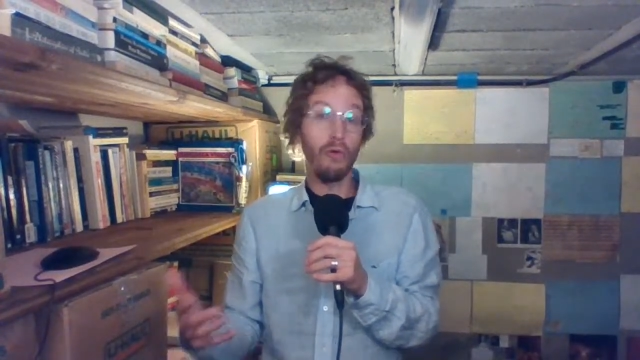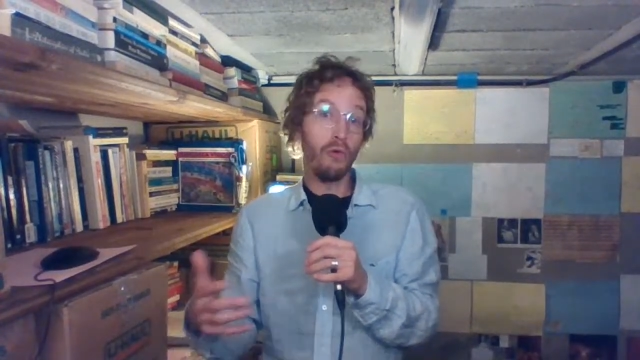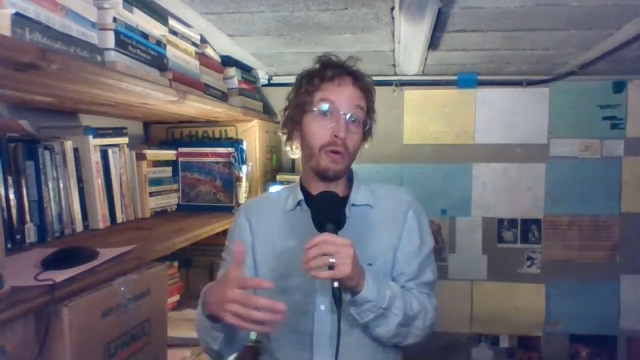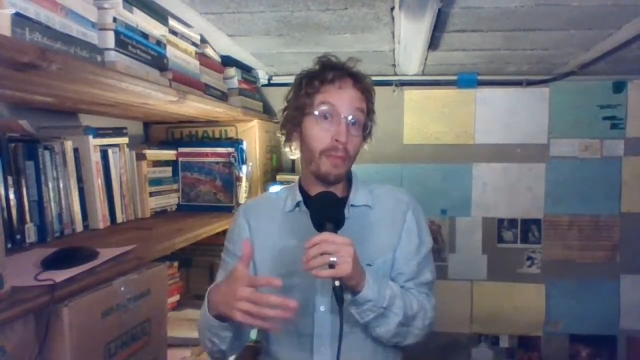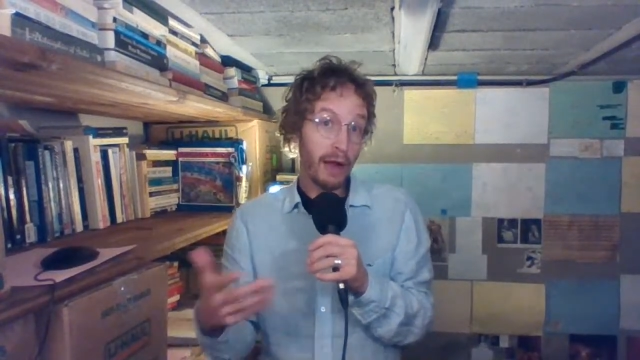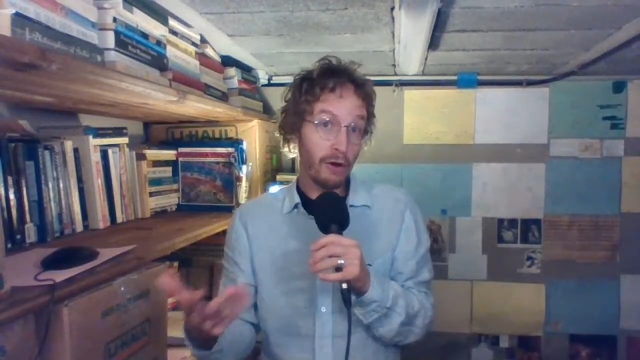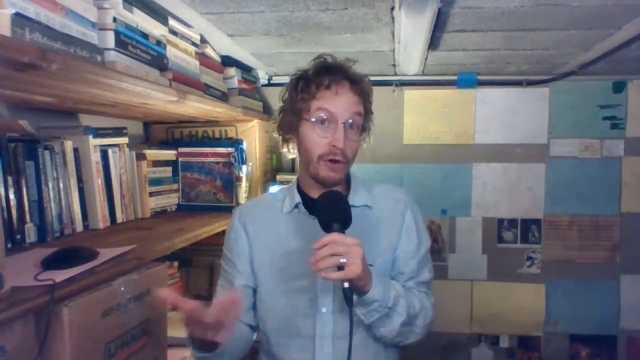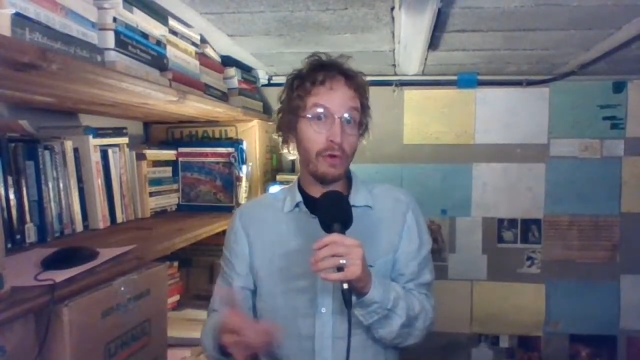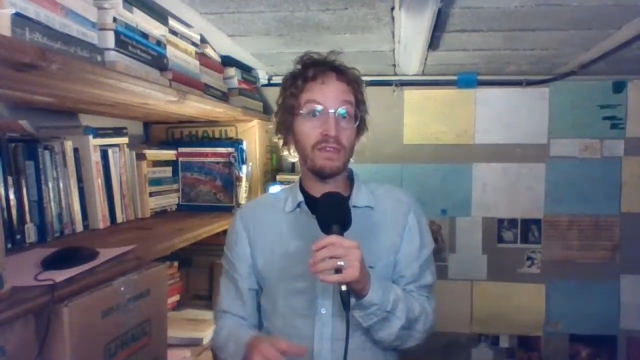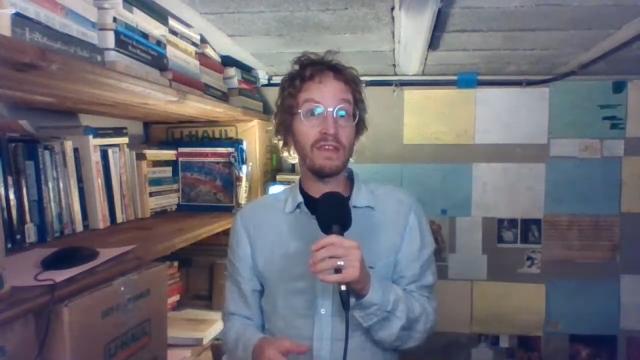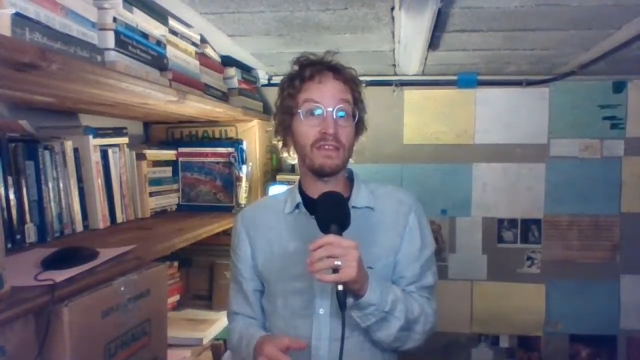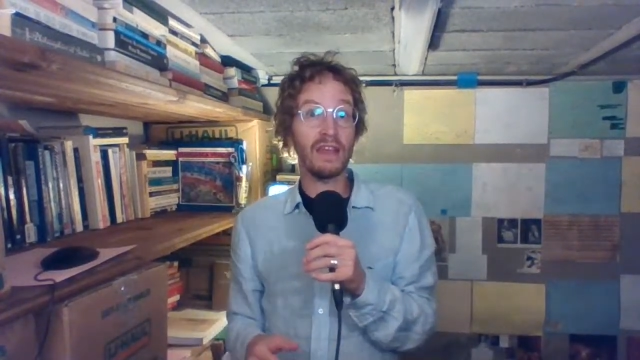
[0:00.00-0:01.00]
or
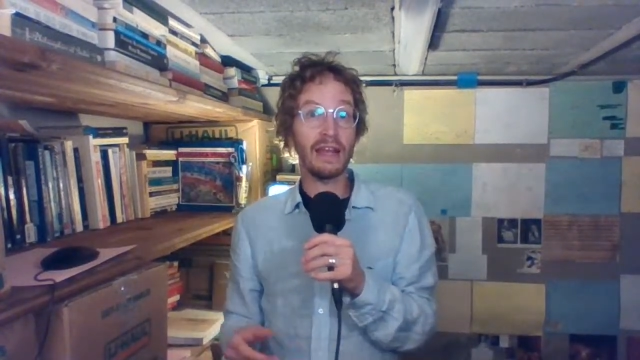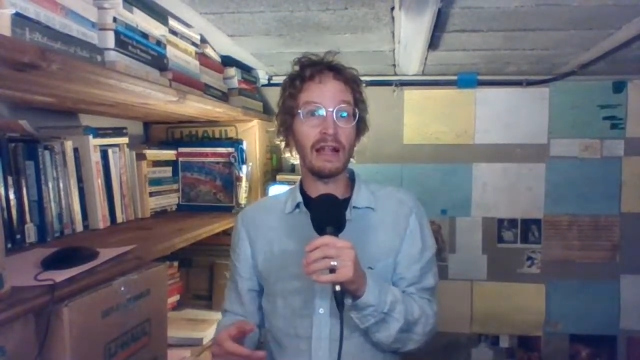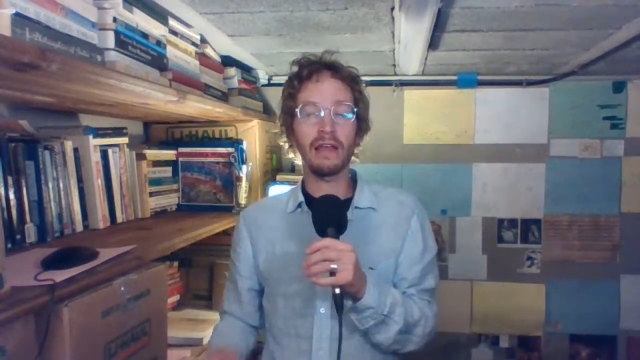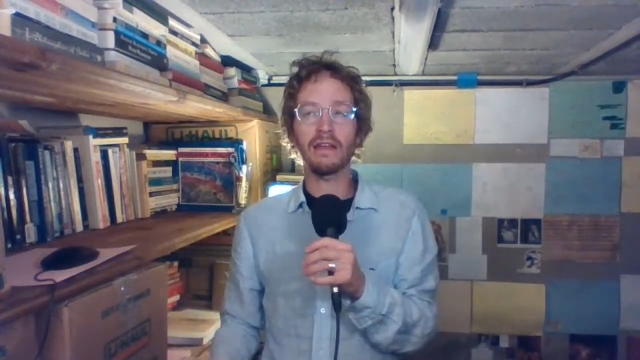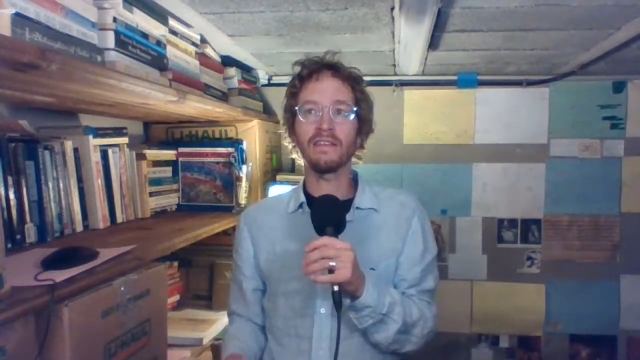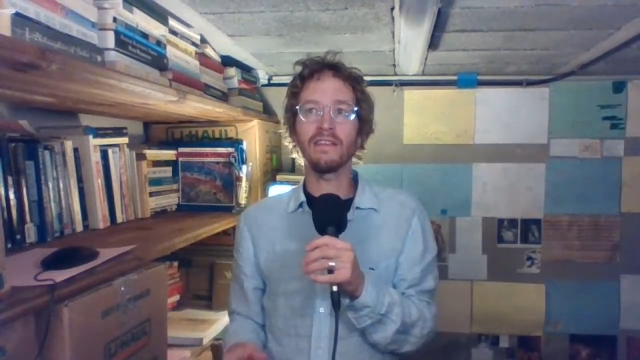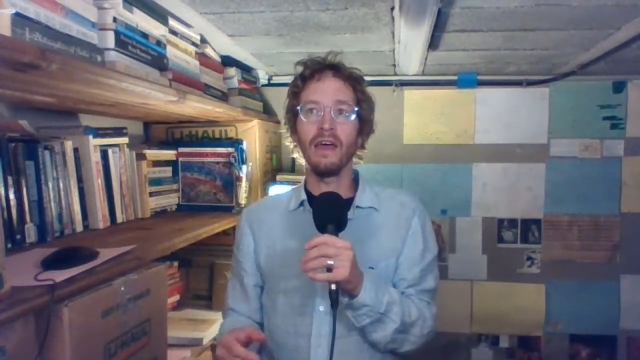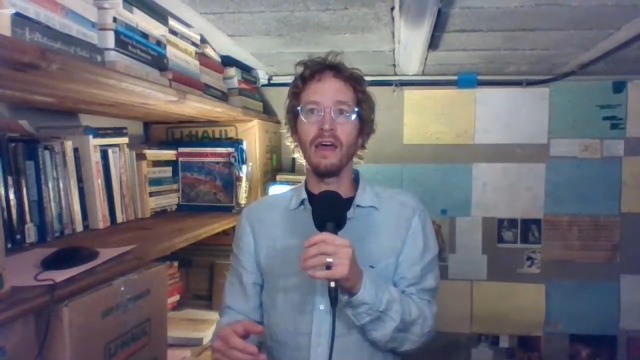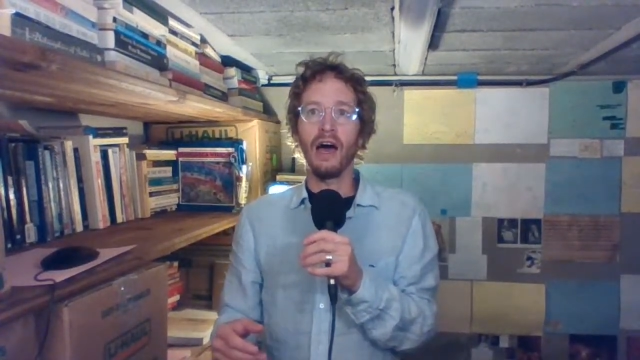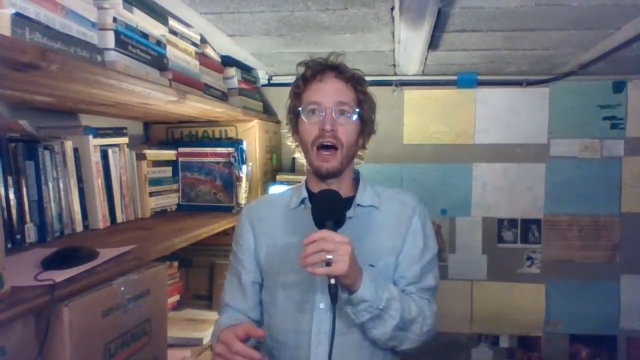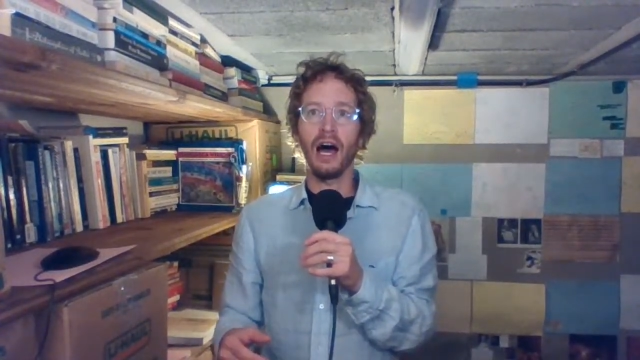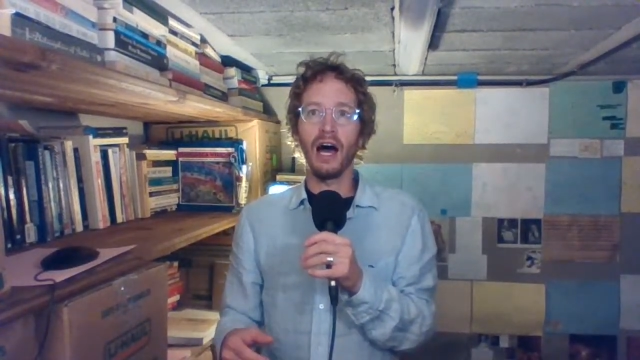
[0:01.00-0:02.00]
microdosing psychedelics,
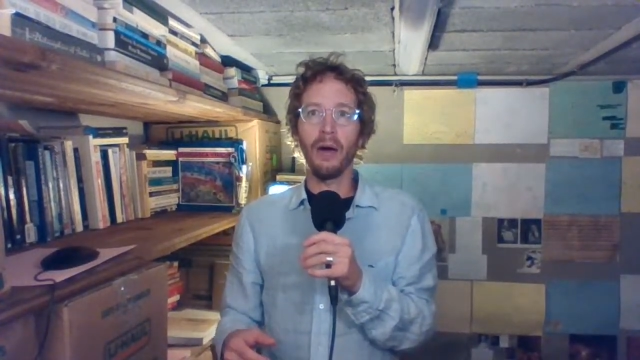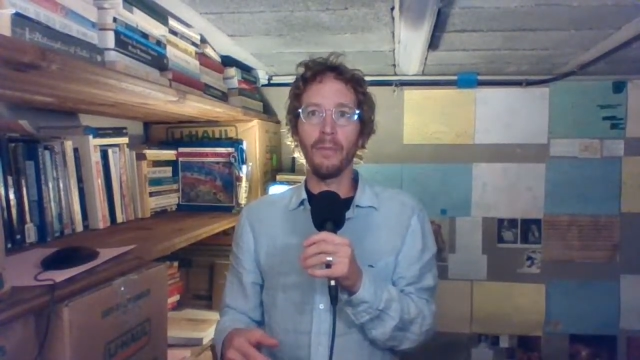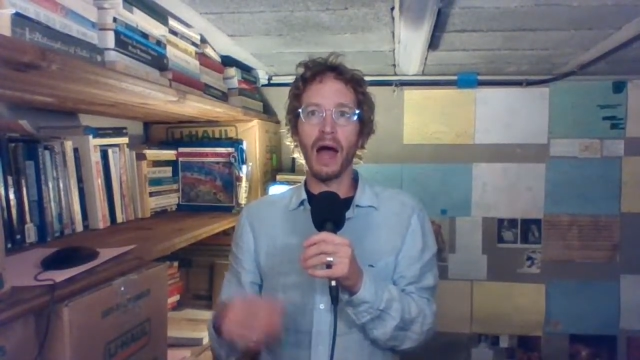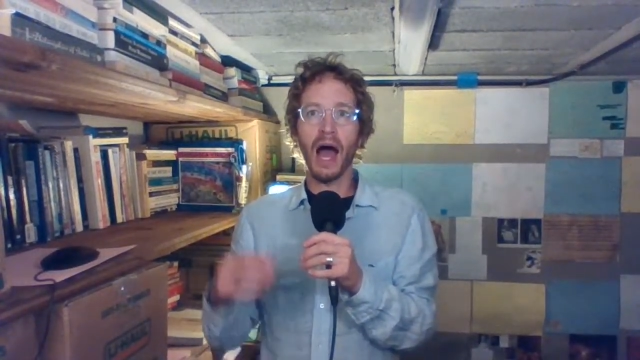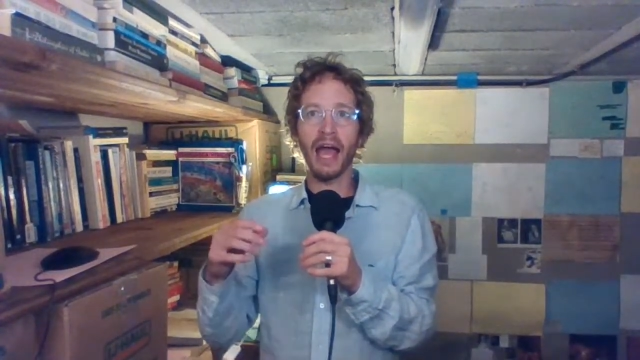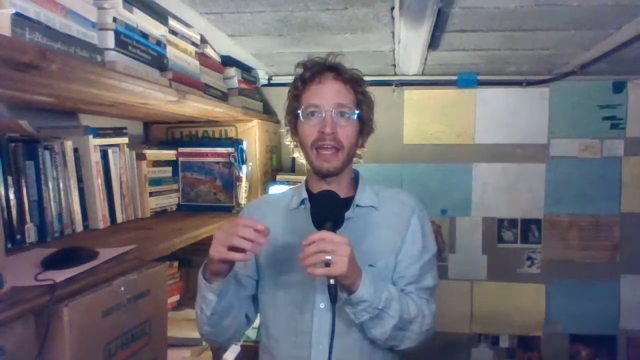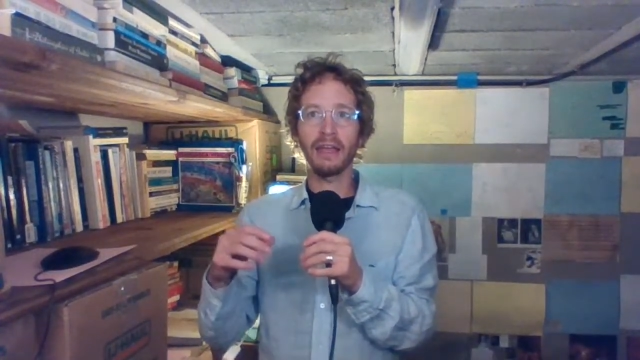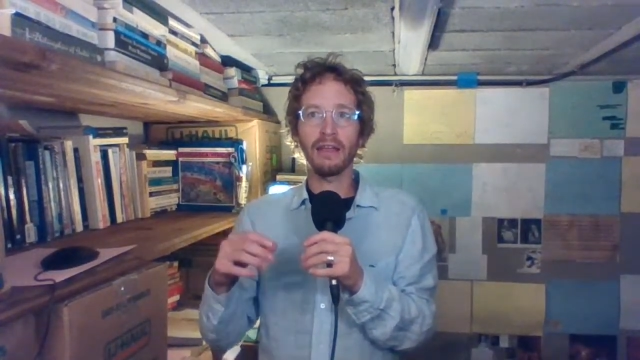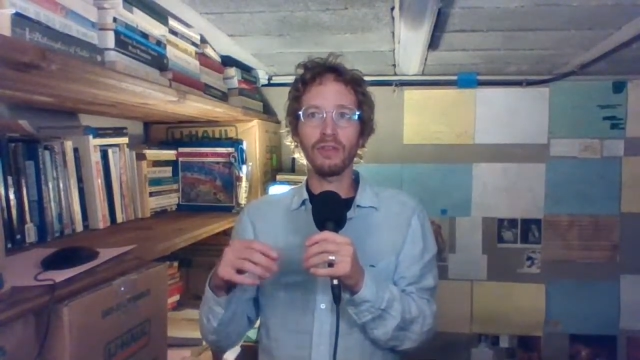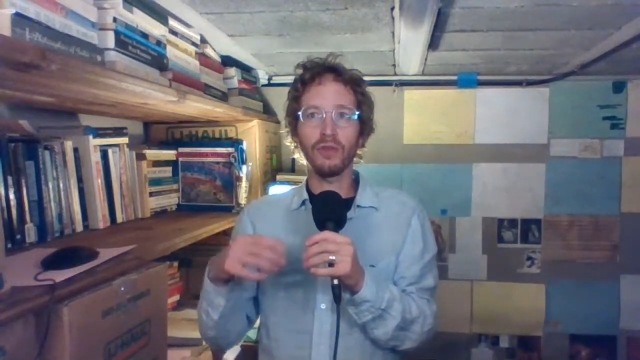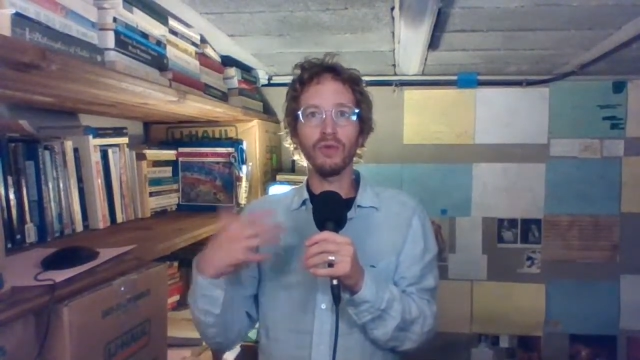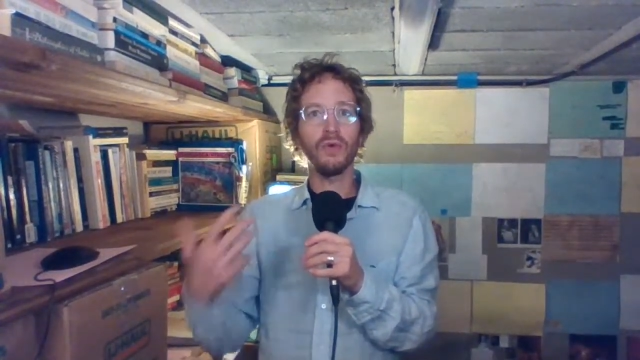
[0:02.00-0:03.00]
I
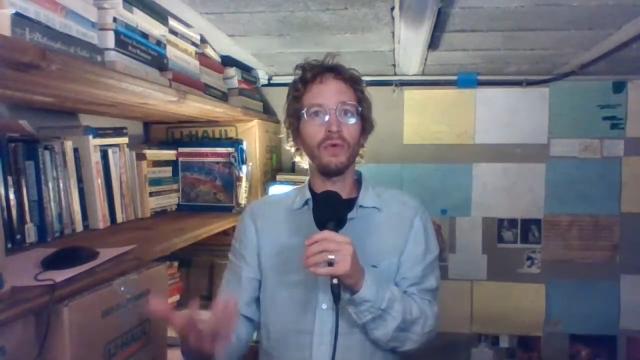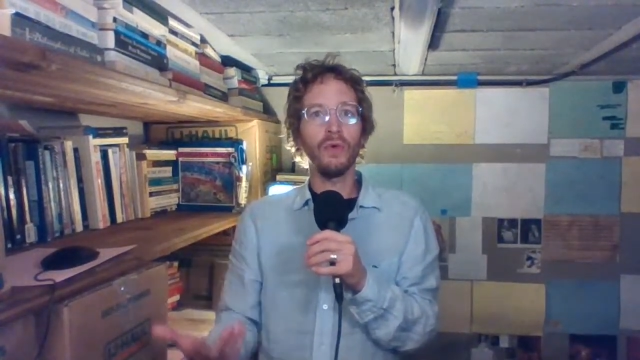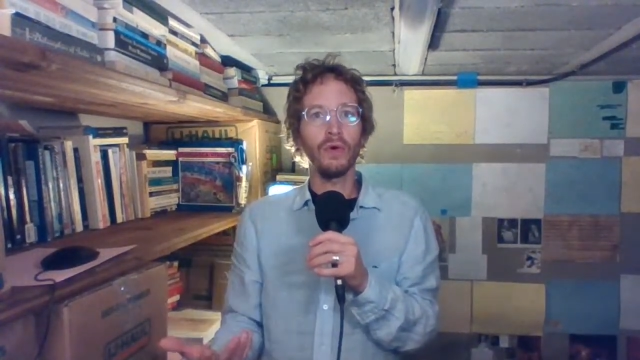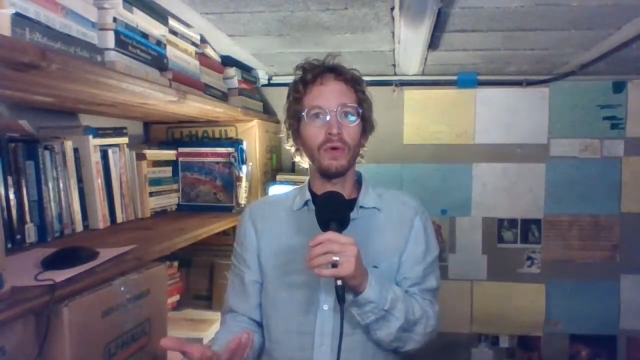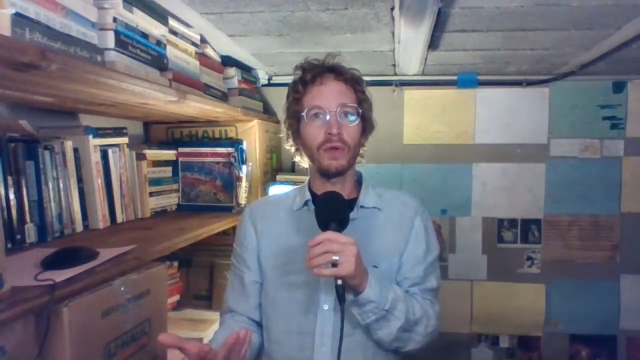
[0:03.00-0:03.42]
do